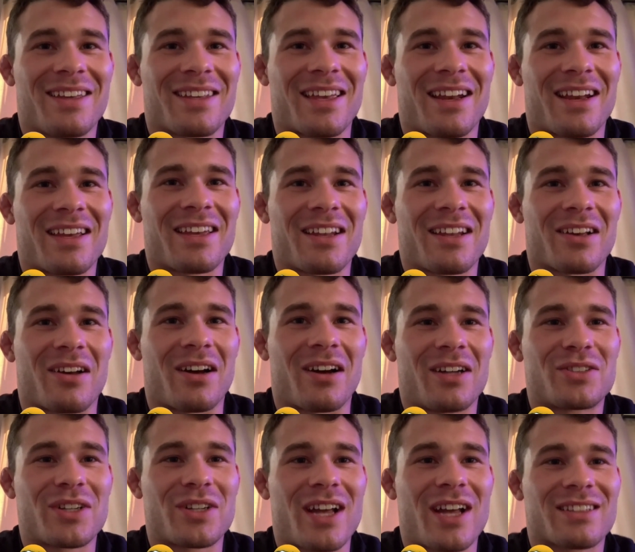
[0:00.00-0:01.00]
can I get a
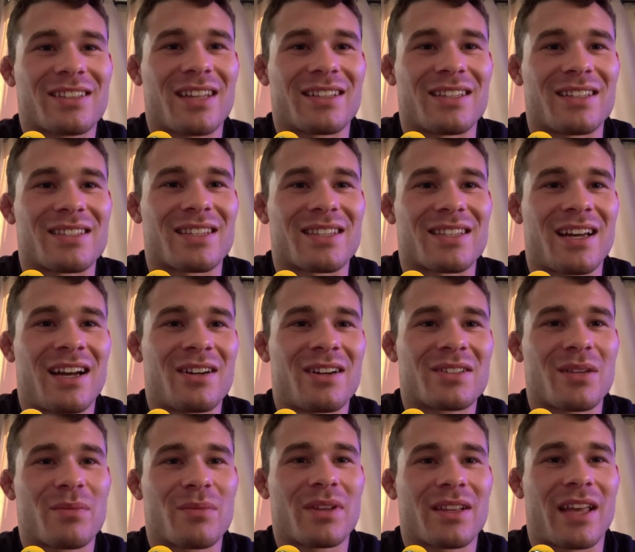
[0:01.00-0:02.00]
contract like to sign or
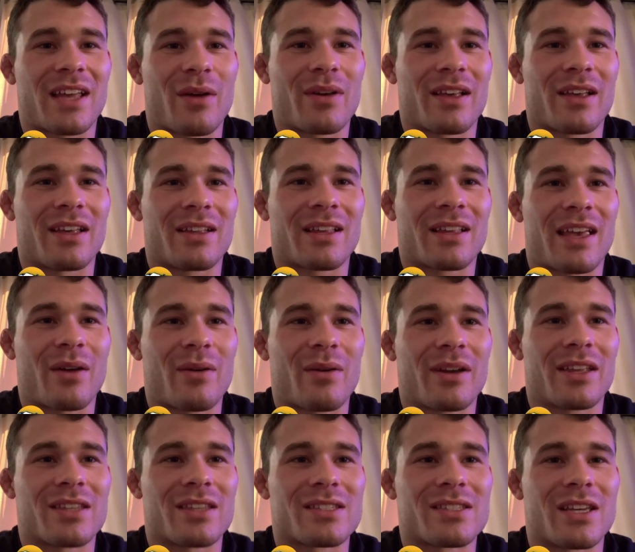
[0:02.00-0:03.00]
something? Can we can
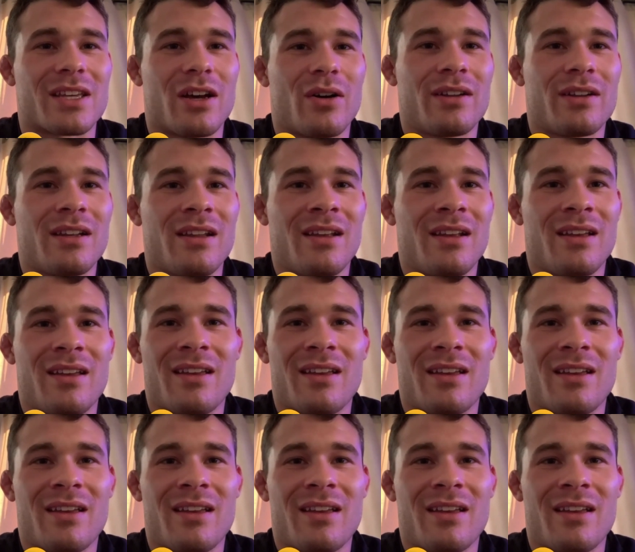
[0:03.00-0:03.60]
we get this going?